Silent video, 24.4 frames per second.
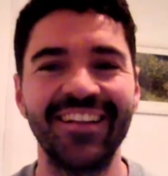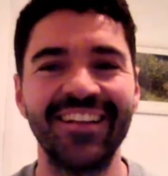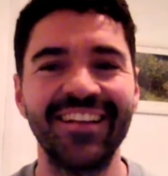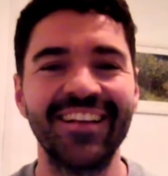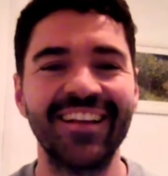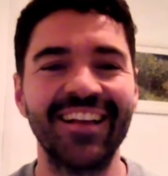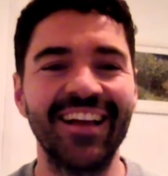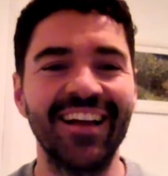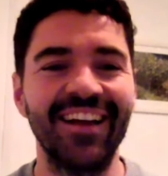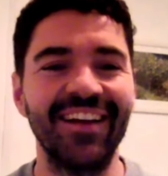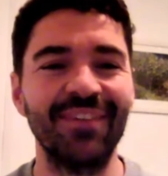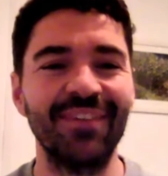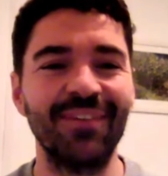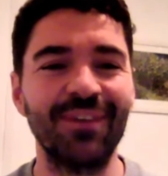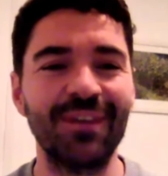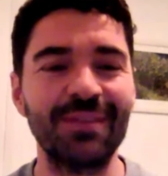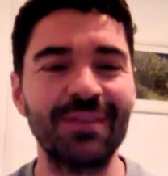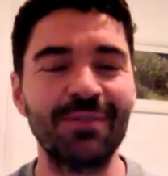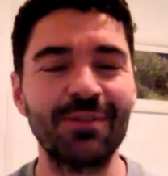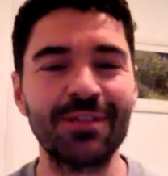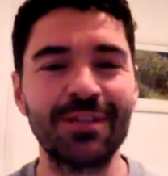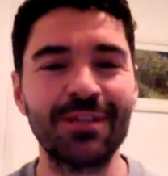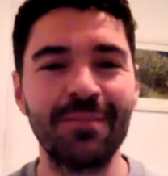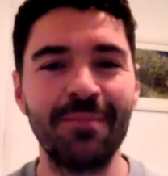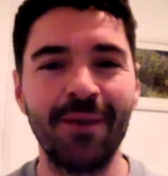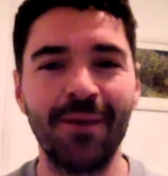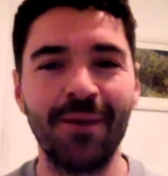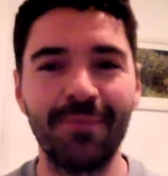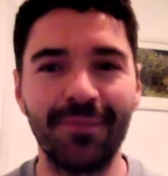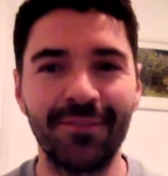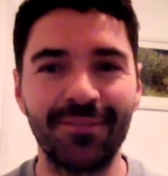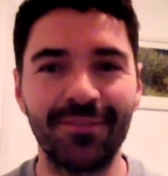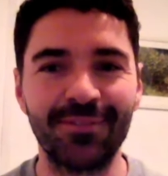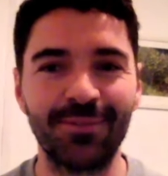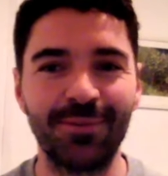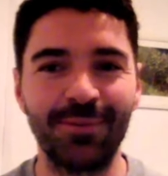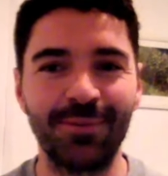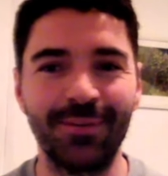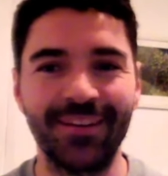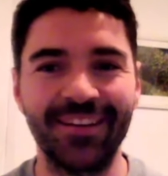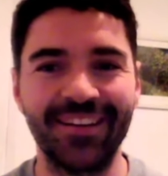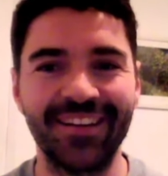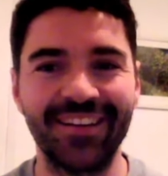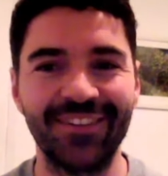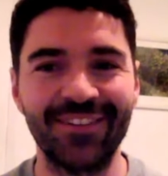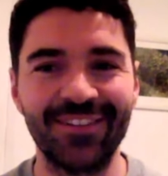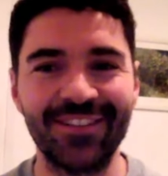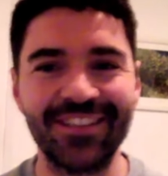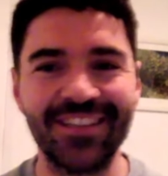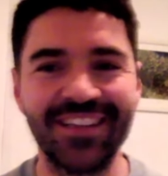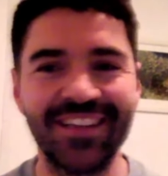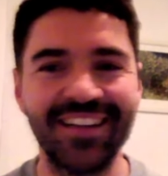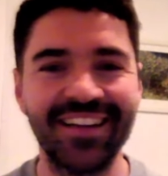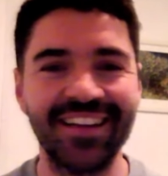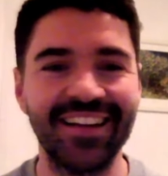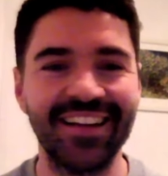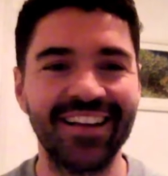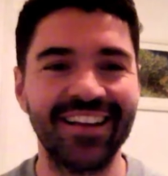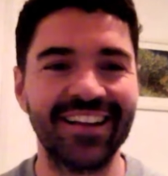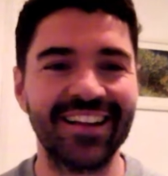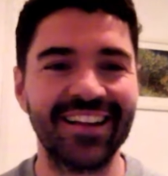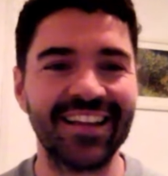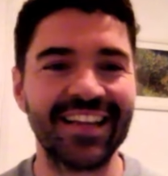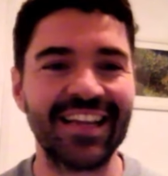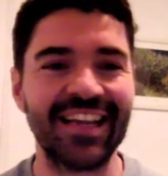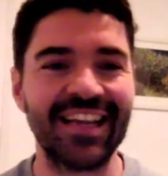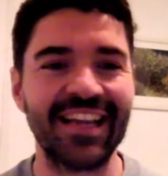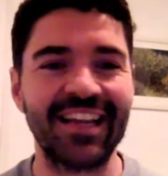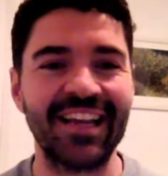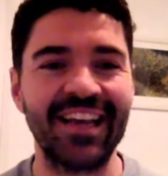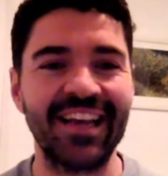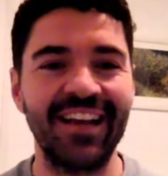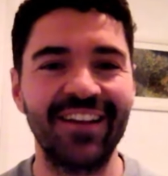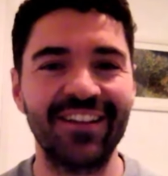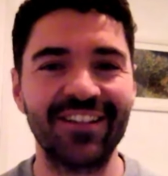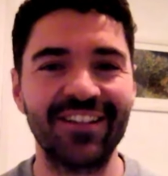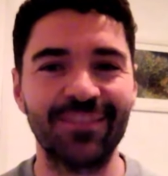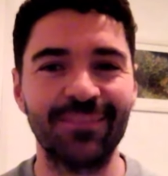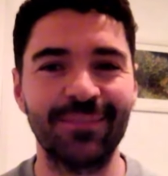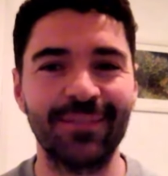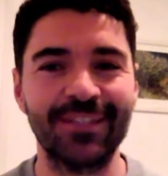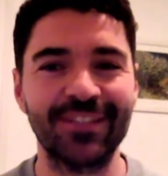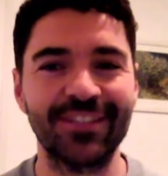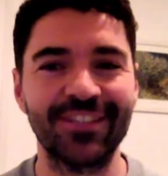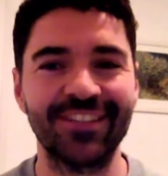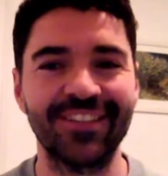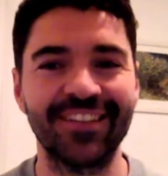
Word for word: Uh, it, it, wasn't a pop-up swimming. It was a, uh, mm-hmm. a careless omission.